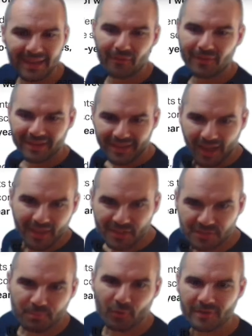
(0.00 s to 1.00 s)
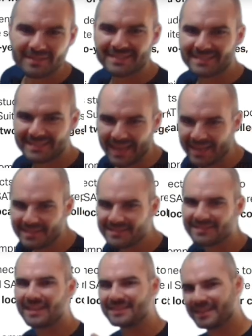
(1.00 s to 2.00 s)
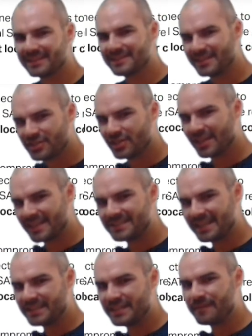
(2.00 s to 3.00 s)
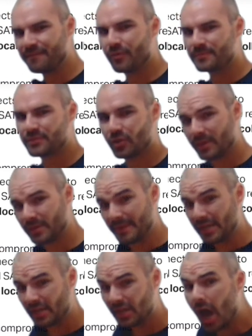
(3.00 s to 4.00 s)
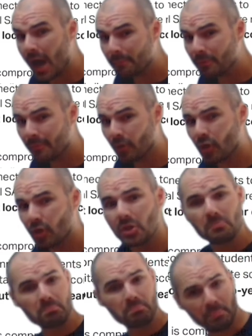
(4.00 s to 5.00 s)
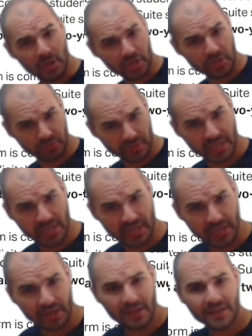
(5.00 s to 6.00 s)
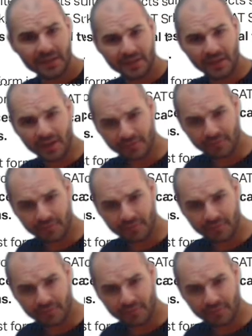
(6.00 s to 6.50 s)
Now, College Board says that the digital SAT forms are going to be comparable, but unique, kind of